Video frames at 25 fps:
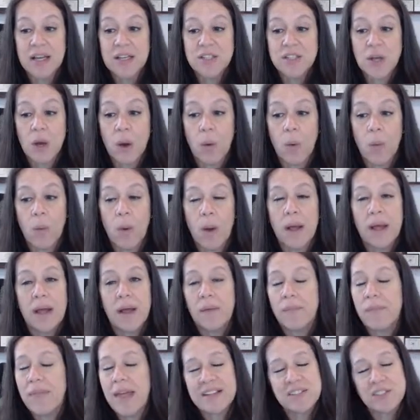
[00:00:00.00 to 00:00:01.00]
So
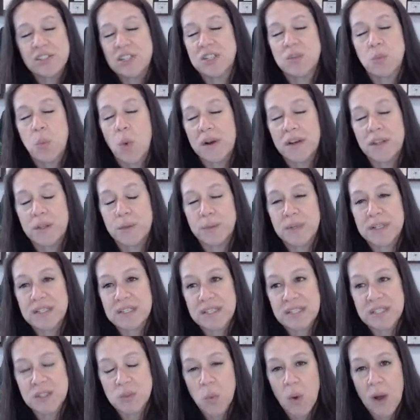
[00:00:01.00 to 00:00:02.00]
that's just one of the
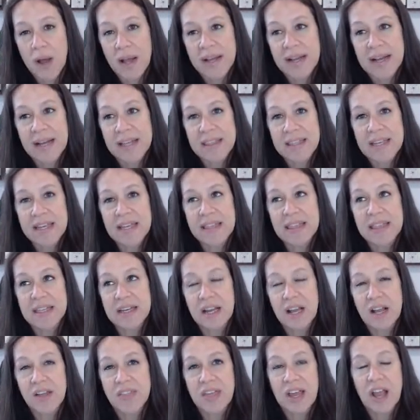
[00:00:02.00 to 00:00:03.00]
reasons why I think
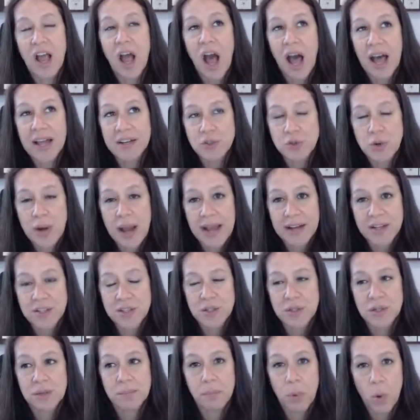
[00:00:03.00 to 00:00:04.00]
that the
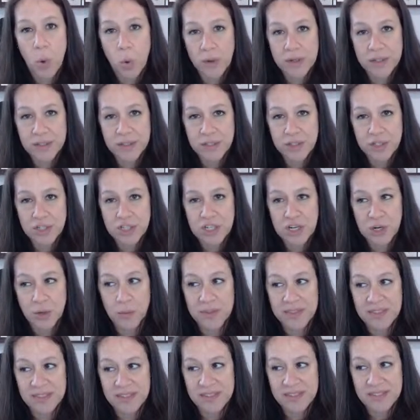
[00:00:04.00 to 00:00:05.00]
contracts are important to share
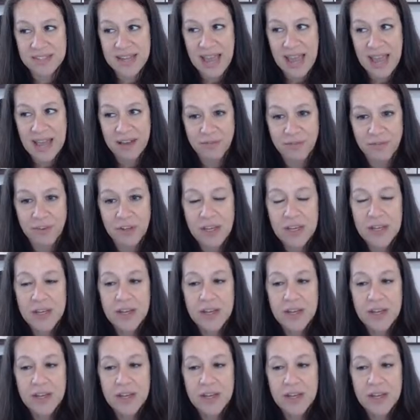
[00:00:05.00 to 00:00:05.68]
with the staff,